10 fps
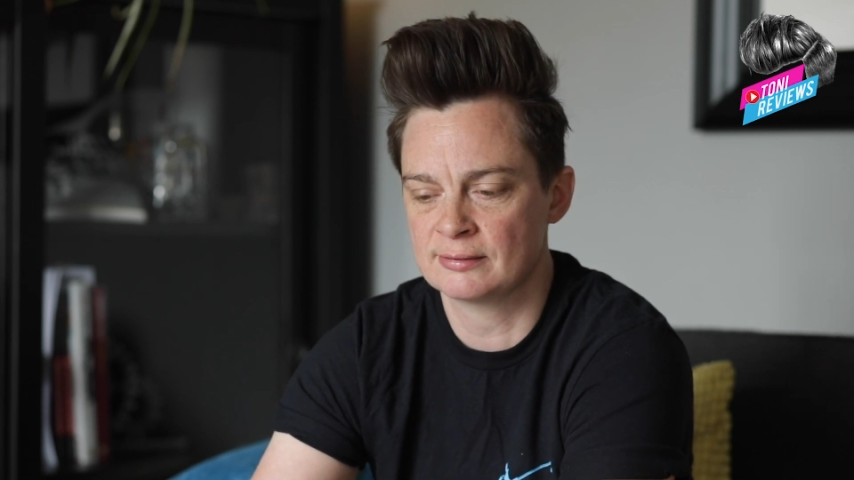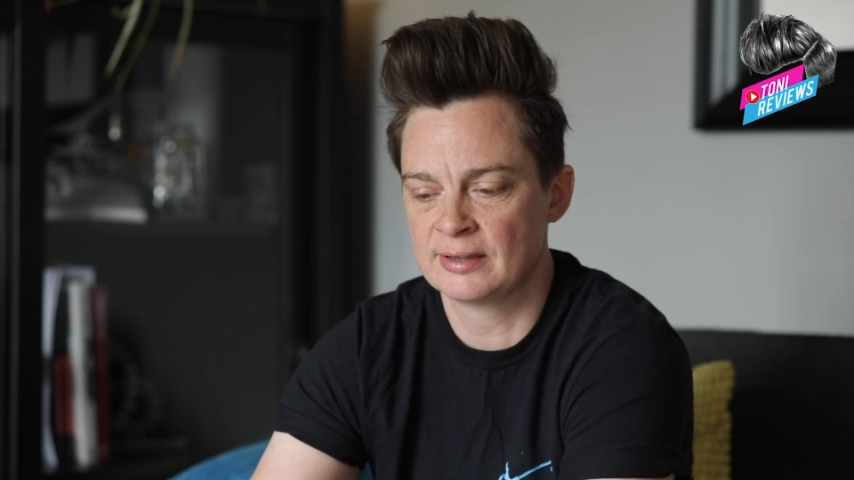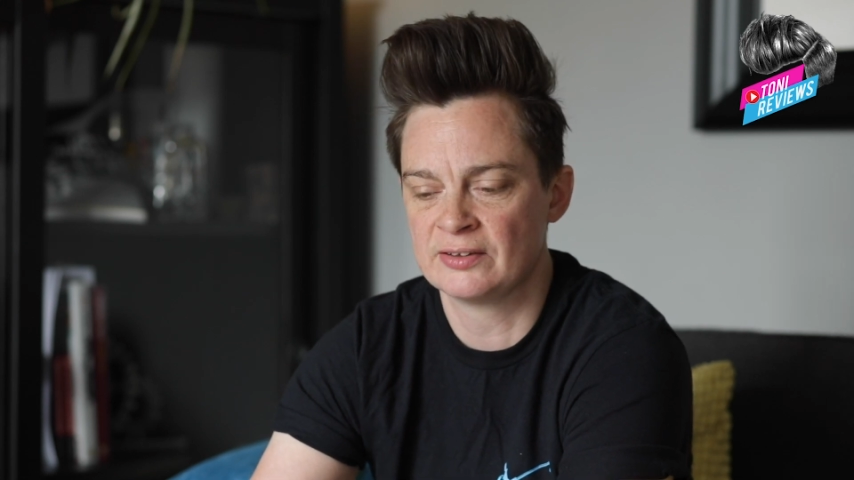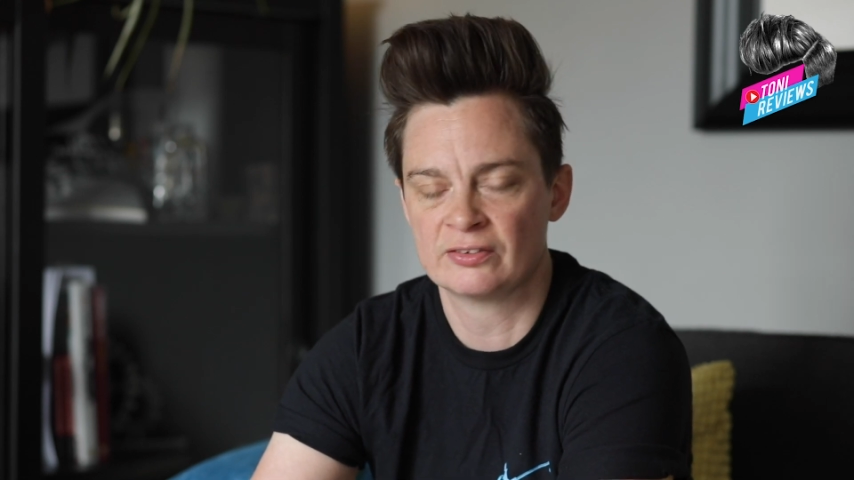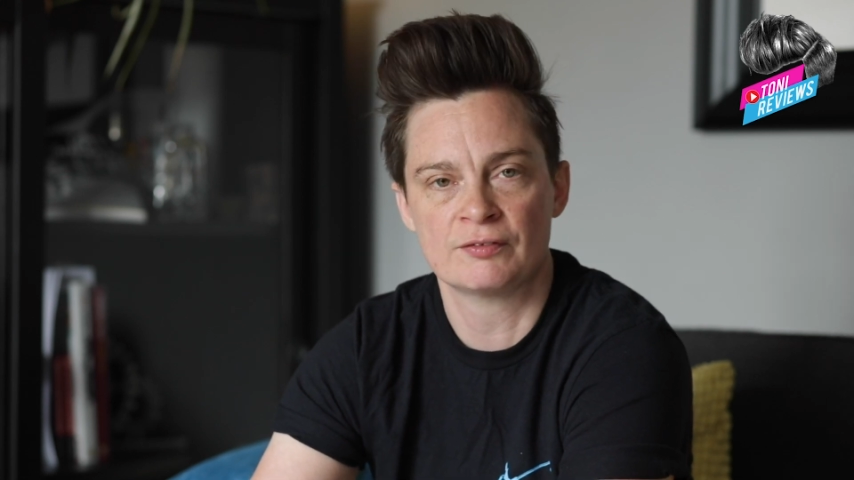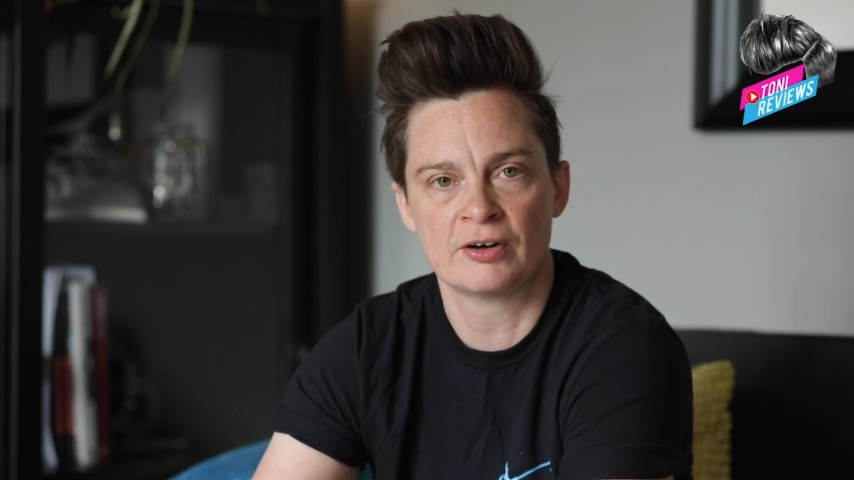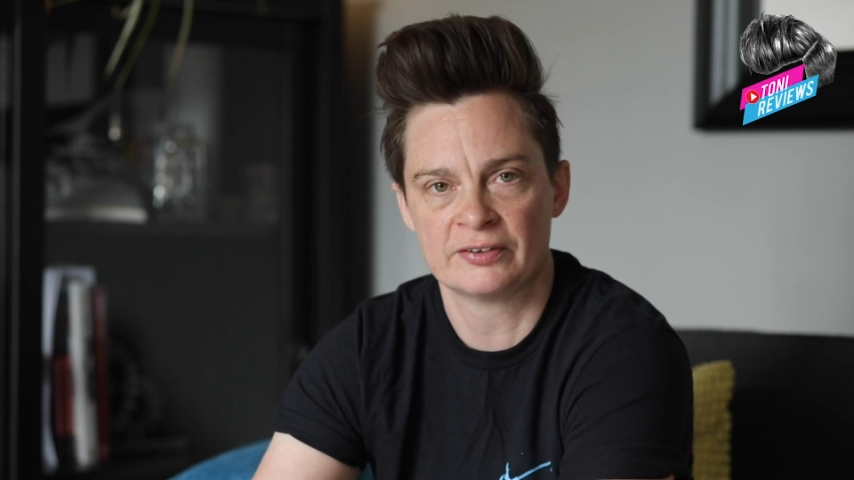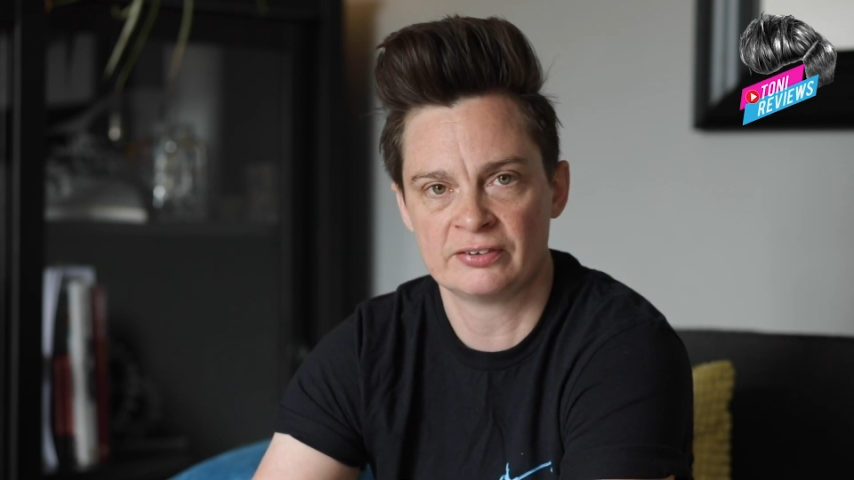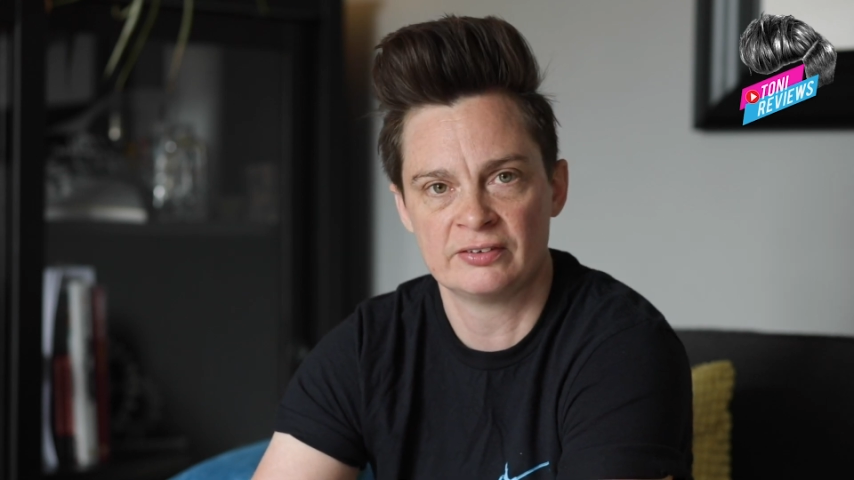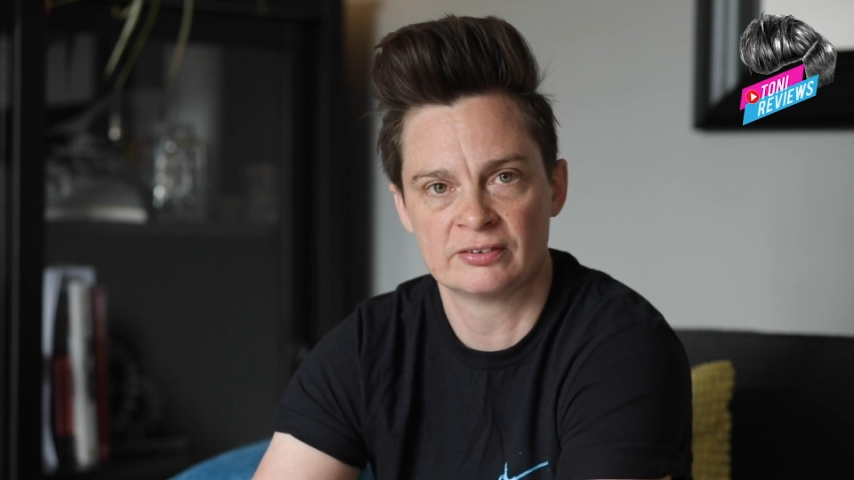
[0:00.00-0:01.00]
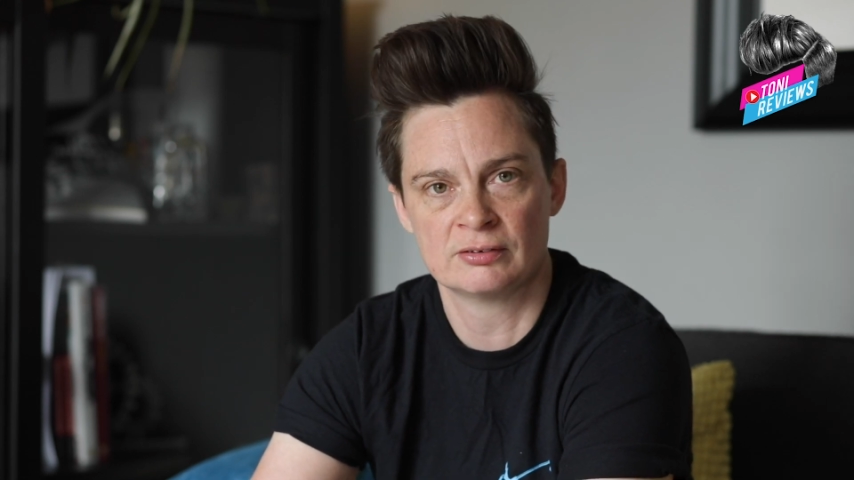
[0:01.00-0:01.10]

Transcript: these devices